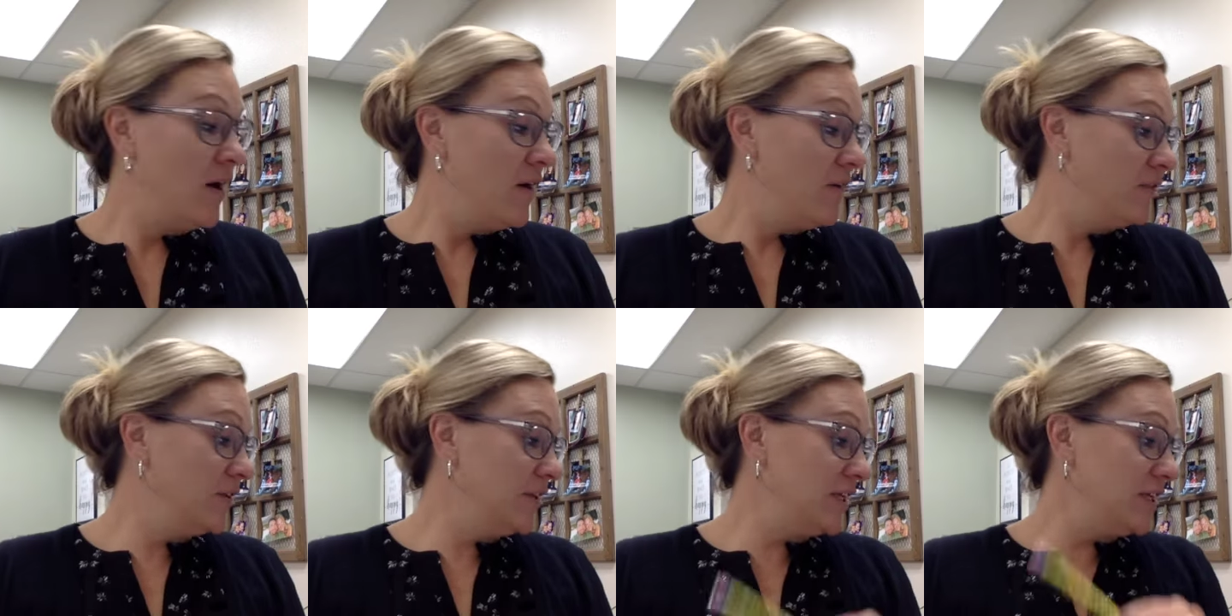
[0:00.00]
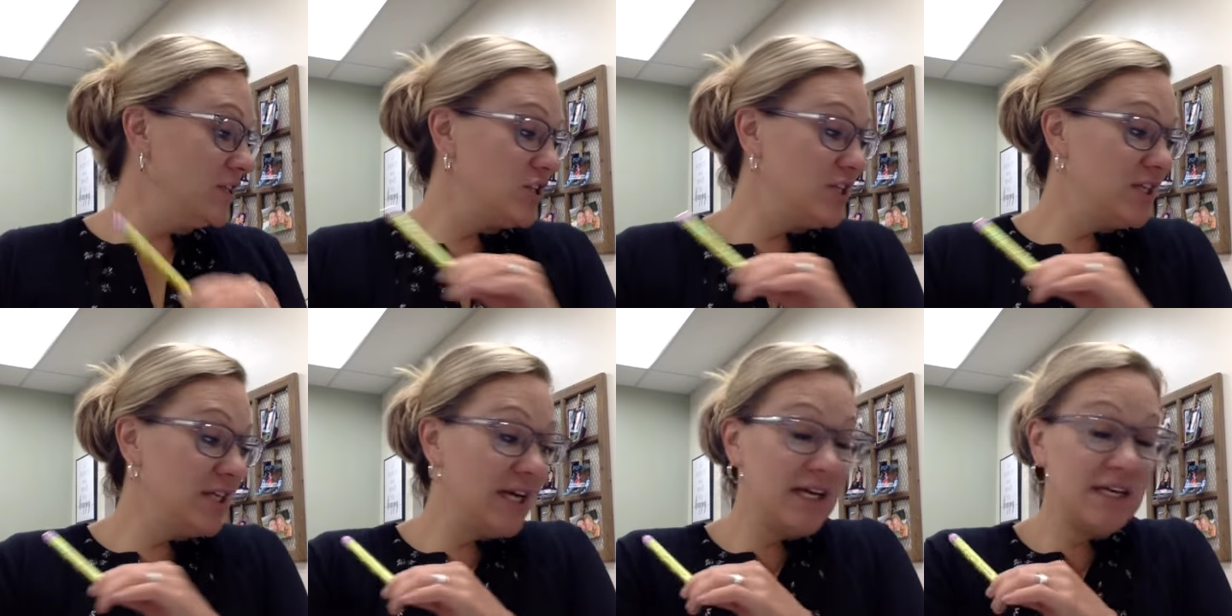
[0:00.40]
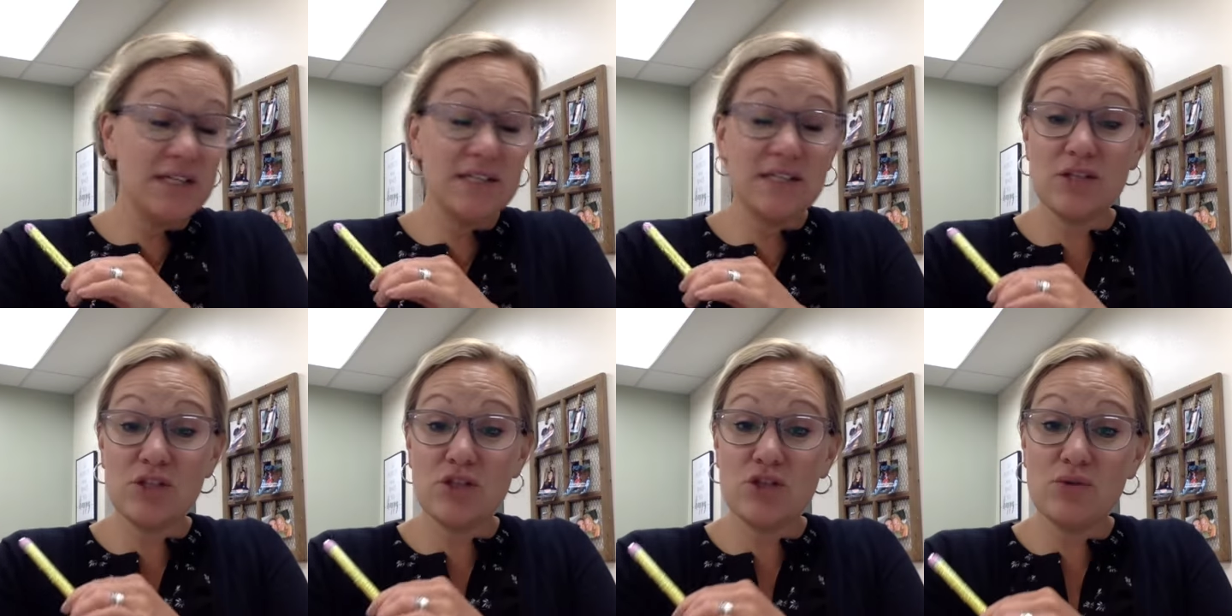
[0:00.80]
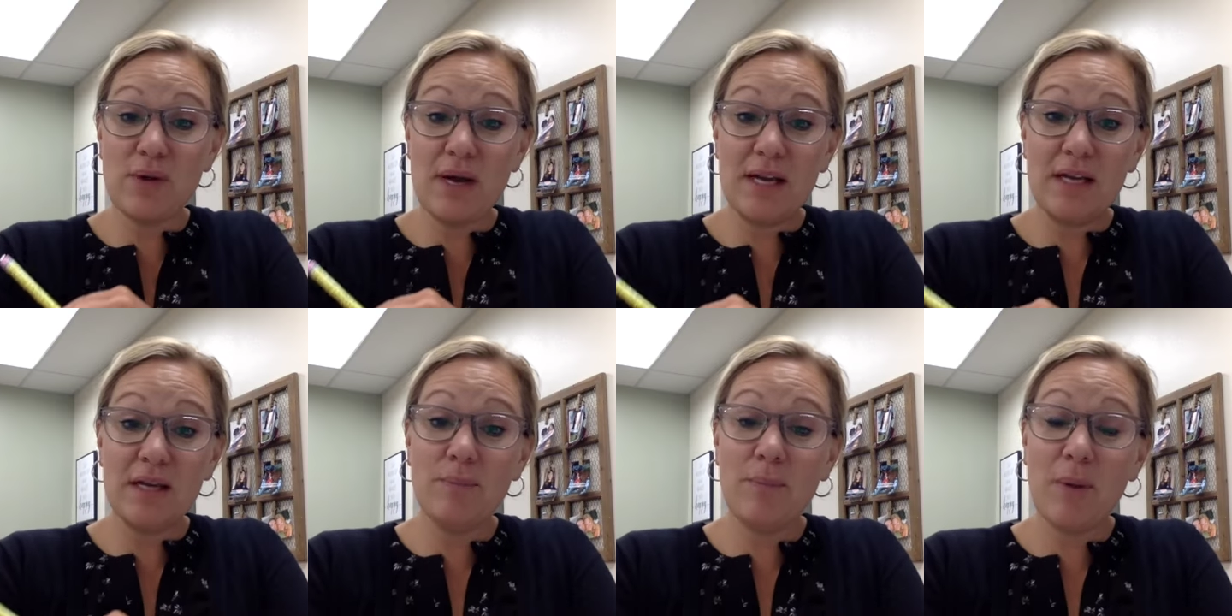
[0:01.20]
For lunch today is a
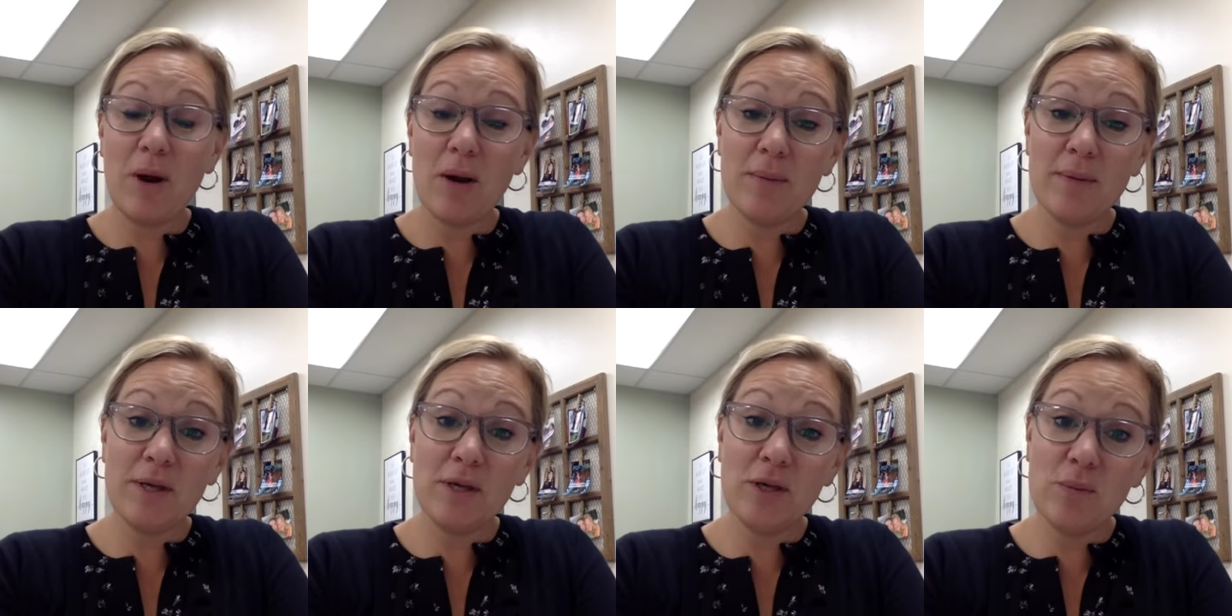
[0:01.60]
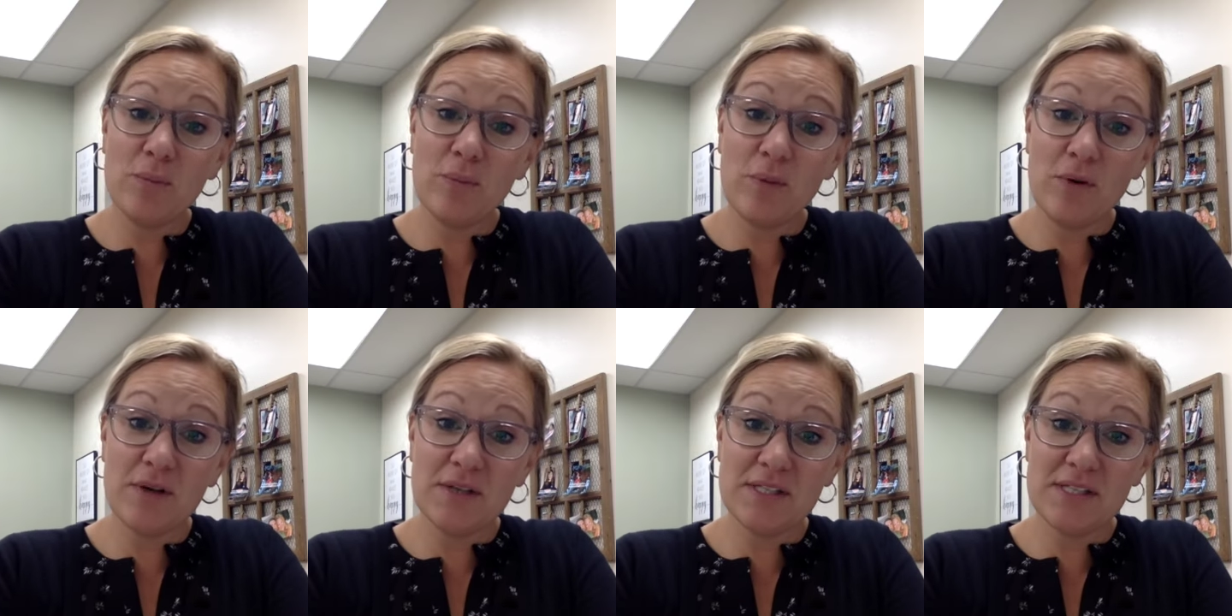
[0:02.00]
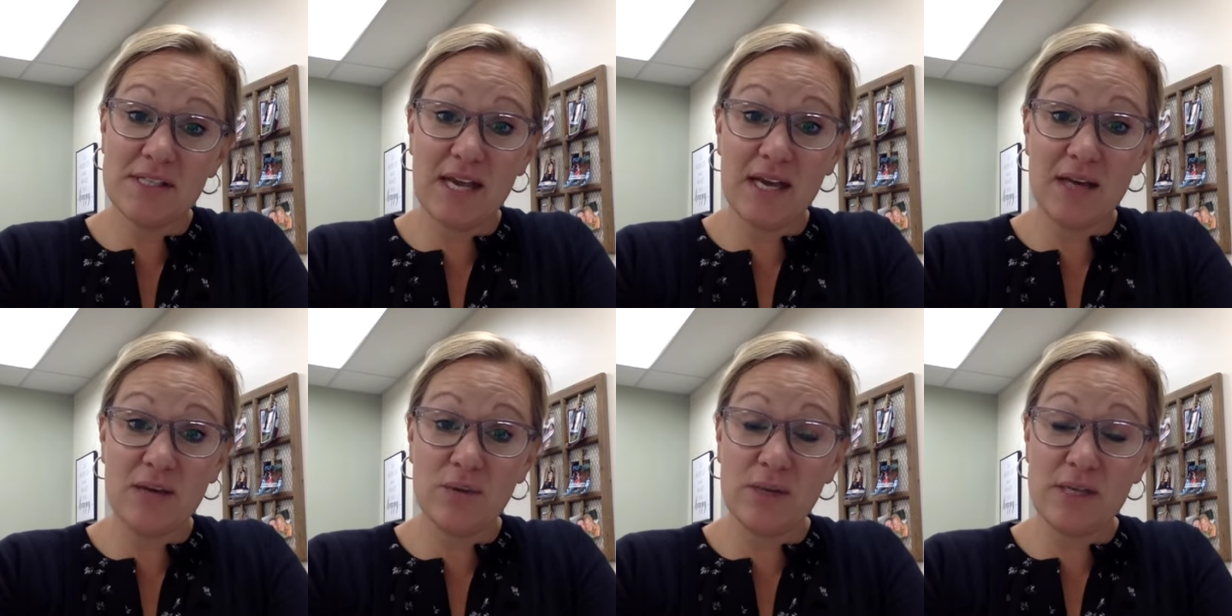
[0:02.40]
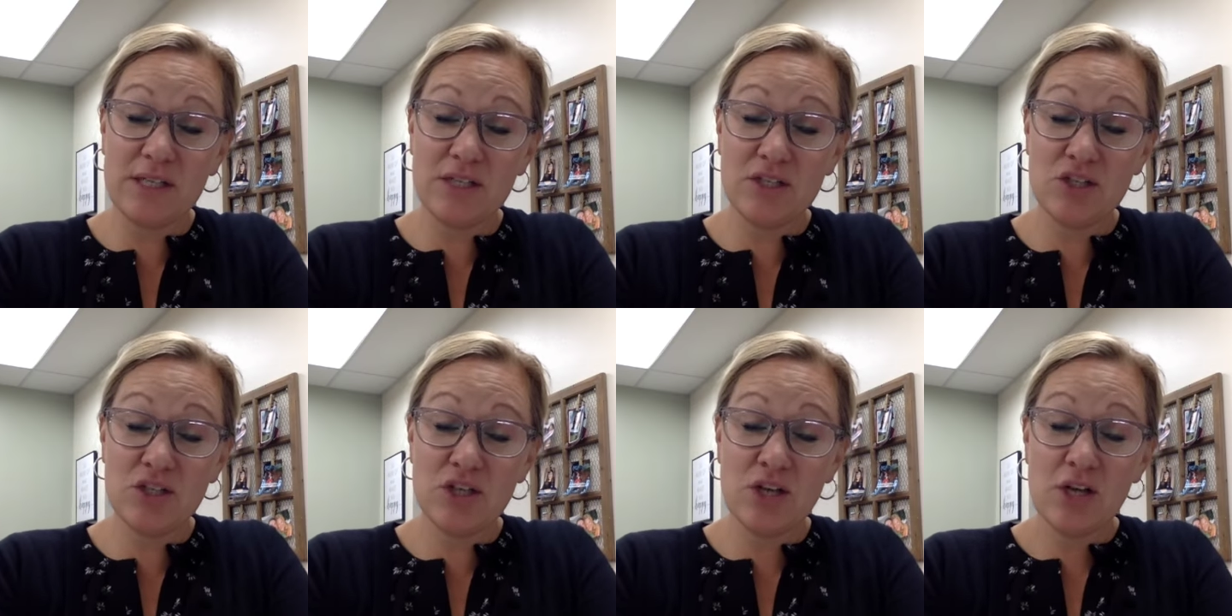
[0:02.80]
shredded barbecue pork
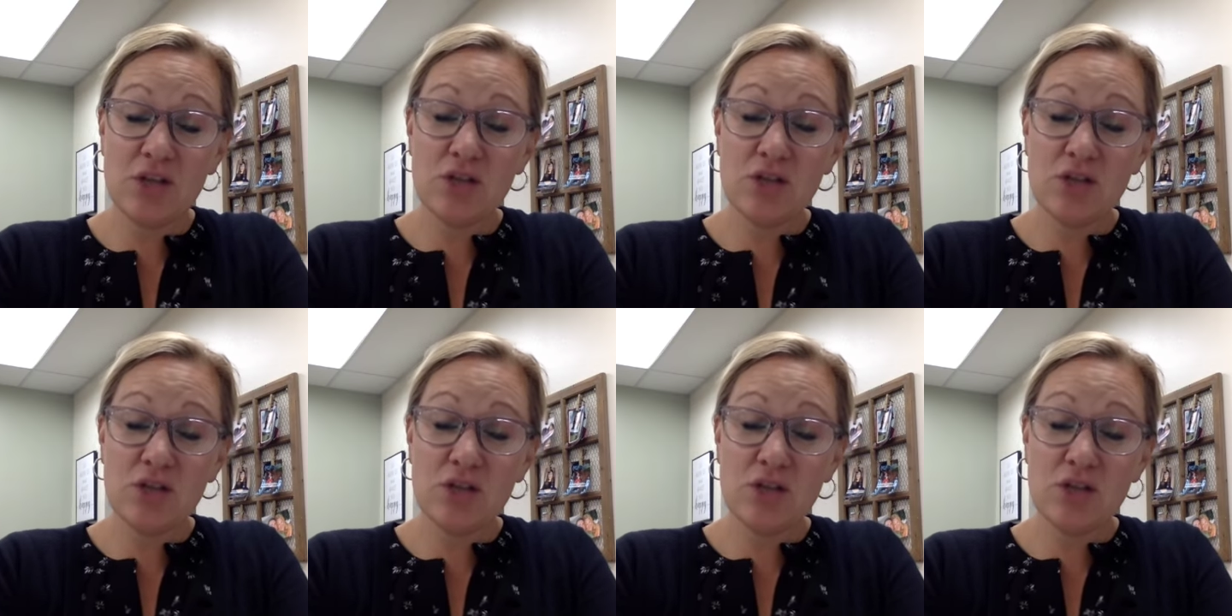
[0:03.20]
sandwich.